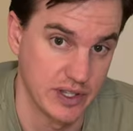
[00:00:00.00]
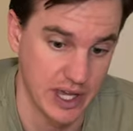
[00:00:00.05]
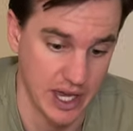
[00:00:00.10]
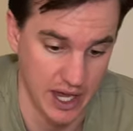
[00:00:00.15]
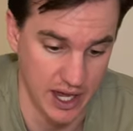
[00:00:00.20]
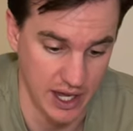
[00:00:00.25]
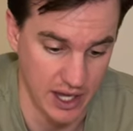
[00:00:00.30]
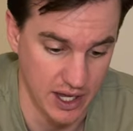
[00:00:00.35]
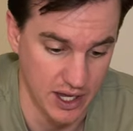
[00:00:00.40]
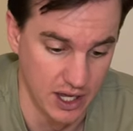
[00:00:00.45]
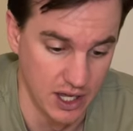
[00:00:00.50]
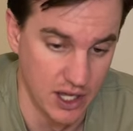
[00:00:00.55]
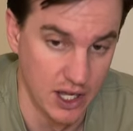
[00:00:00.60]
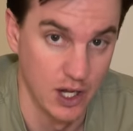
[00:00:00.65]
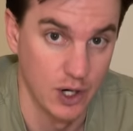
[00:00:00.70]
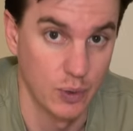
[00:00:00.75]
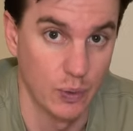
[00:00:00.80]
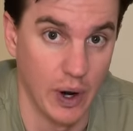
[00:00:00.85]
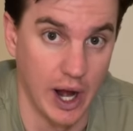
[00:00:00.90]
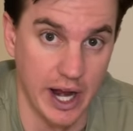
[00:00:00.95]
they
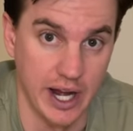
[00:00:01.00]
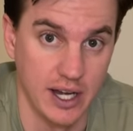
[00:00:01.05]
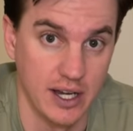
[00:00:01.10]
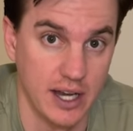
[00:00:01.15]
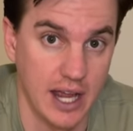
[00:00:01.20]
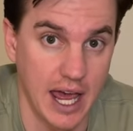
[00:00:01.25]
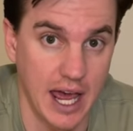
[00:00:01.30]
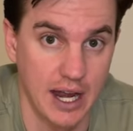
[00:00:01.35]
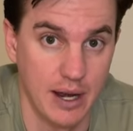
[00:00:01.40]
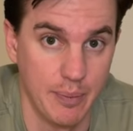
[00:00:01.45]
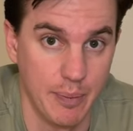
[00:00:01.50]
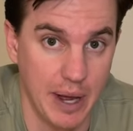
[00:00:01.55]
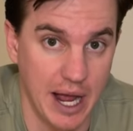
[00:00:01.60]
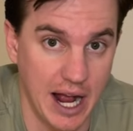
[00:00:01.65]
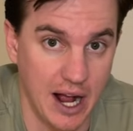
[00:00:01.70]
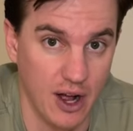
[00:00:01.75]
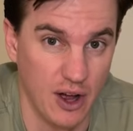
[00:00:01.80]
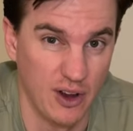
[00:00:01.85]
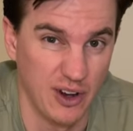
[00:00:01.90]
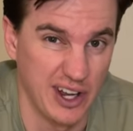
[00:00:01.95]
write at
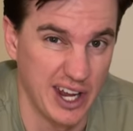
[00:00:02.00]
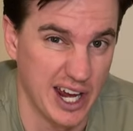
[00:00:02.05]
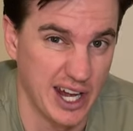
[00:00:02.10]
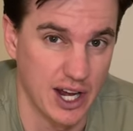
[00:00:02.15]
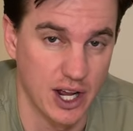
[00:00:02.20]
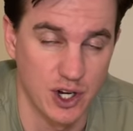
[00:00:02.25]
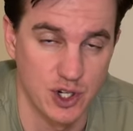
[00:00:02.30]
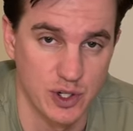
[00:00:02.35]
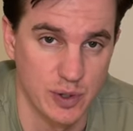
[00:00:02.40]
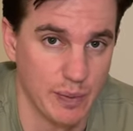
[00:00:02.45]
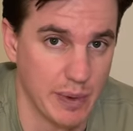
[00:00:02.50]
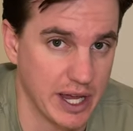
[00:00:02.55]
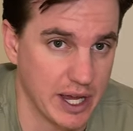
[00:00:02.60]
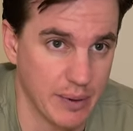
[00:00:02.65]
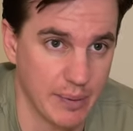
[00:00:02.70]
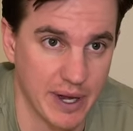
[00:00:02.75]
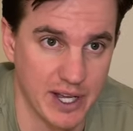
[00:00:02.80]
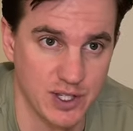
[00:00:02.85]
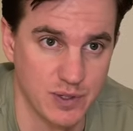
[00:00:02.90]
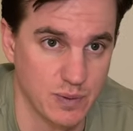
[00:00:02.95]
about 900
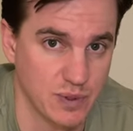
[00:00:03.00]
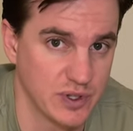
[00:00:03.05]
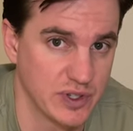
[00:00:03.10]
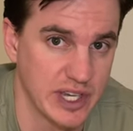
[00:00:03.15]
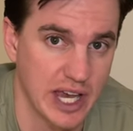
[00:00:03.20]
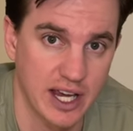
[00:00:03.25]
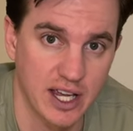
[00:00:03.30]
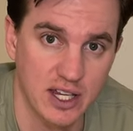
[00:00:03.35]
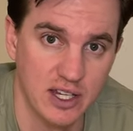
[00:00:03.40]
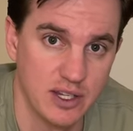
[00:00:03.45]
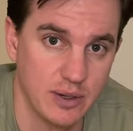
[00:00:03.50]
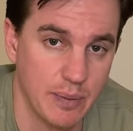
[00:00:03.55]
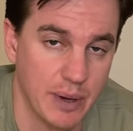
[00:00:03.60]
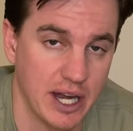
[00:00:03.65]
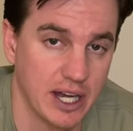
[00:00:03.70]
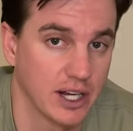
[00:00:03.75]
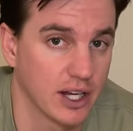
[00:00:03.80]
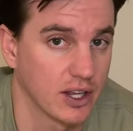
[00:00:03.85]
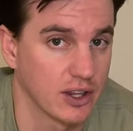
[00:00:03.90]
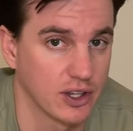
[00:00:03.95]
megabytes per second,
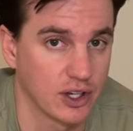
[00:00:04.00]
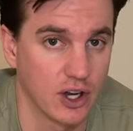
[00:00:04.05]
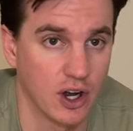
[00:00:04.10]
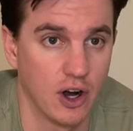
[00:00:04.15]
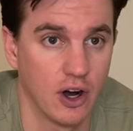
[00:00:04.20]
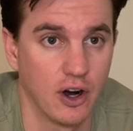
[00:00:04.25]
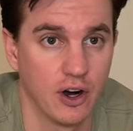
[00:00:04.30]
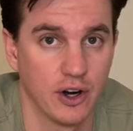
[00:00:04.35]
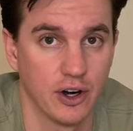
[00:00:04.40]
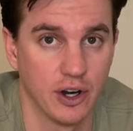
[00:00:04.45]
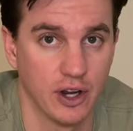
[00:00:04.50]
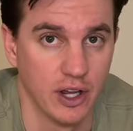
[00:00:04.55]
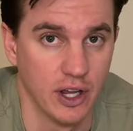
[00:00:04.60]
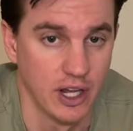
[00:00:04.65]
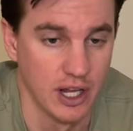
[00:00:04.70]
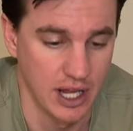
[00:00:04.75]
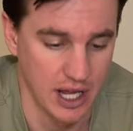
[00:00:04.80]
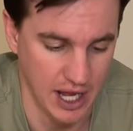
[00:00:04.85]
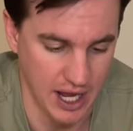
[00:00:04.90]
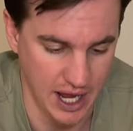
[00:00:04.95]
depending on the card.
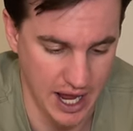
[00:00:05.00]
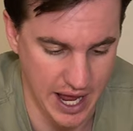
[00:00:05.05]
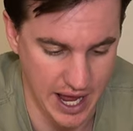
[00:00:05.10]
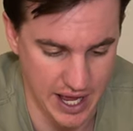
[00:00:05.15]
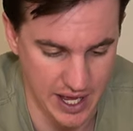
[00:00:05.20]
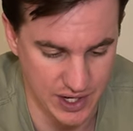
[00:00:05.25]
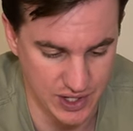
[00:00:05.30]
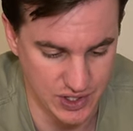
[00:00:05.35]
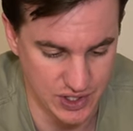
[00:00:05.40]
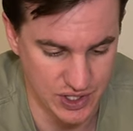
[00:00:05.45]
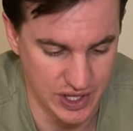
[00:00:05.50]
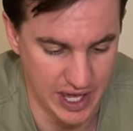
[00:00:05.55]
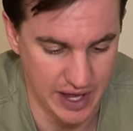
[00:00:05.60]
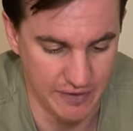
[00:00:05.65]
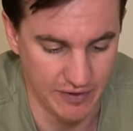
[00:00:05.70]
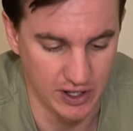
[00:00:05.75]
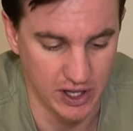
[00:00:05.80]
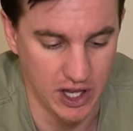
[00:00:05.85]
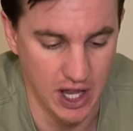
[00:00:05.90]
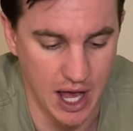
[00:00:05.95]
And they
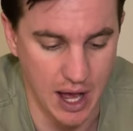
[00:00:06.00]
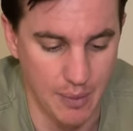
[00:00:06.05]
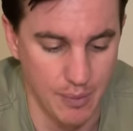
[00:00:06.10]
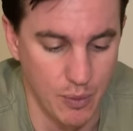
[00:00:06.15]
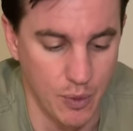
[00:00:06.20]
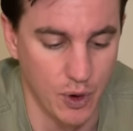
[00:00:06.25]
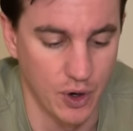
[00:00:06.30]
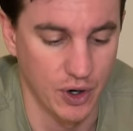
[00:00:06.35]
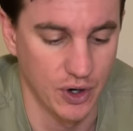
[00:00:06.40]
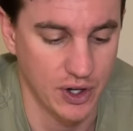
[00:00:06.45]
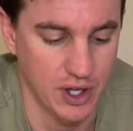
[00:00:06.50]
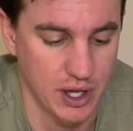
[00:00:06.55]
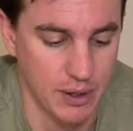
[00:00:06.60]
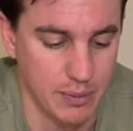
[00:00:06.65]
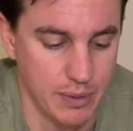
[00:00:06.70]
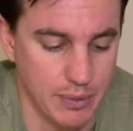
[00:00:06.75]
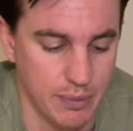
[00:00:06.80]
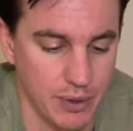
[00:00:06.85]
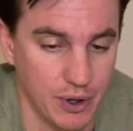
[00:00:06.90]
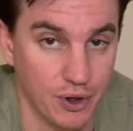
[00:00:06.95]
have a lot more
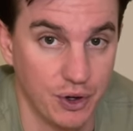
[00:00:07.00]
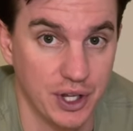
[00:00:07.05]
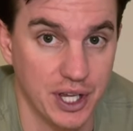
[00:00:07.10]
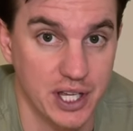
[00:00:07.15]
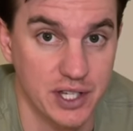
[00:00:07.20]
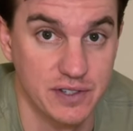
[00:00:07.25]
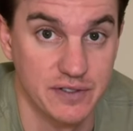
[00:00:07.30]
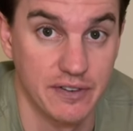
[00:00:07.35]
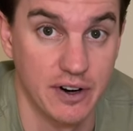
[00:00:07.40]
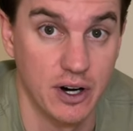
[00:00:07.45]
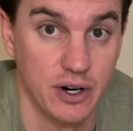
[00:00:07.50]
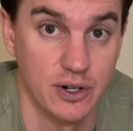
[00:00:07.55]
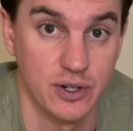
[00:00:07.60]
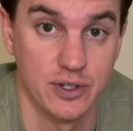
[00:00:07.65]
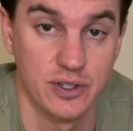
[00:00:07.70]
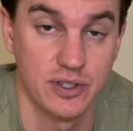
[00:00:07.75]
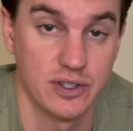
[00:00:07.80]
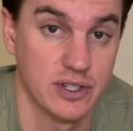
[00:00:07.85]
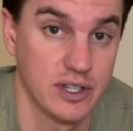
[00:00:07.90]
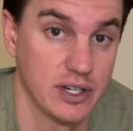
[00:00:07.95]
capability as far
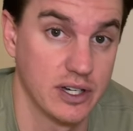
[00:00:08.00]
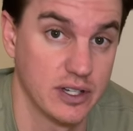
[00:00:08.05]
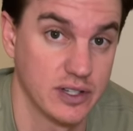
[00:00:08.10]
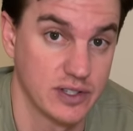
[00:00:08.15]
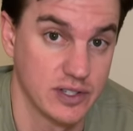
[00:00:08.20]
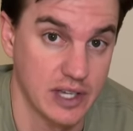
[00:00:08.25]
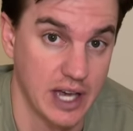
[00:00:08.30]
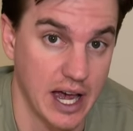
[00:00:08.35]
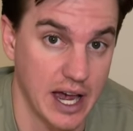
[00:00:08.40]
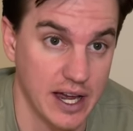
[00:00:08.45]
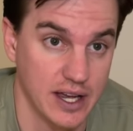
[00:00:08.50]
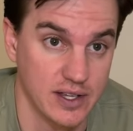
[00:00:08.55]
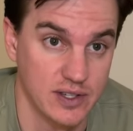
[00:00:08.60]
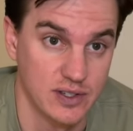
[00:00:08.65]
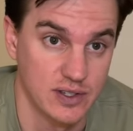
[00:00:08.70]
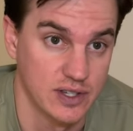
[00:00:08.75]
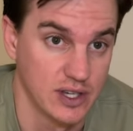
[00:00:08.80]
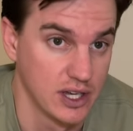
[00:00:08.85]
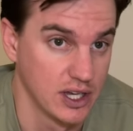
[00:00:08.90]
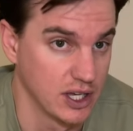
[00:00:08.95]
as the
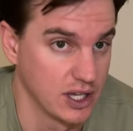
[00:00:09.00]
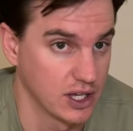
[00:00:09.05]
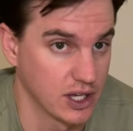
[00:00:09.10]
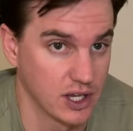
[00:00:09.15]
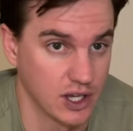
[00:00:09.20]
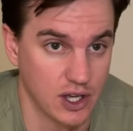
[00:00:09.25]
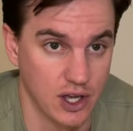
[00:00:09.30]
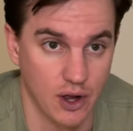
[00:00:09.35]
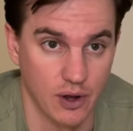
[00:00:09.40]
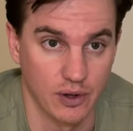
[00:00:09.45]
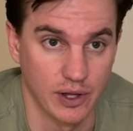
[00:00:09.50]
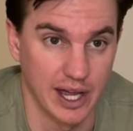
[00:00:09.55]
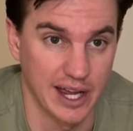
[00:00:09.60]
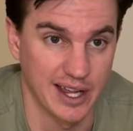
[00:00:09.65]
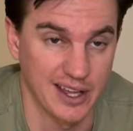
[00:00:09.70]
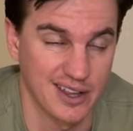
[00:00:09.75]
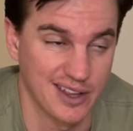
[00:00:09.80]
size. You go like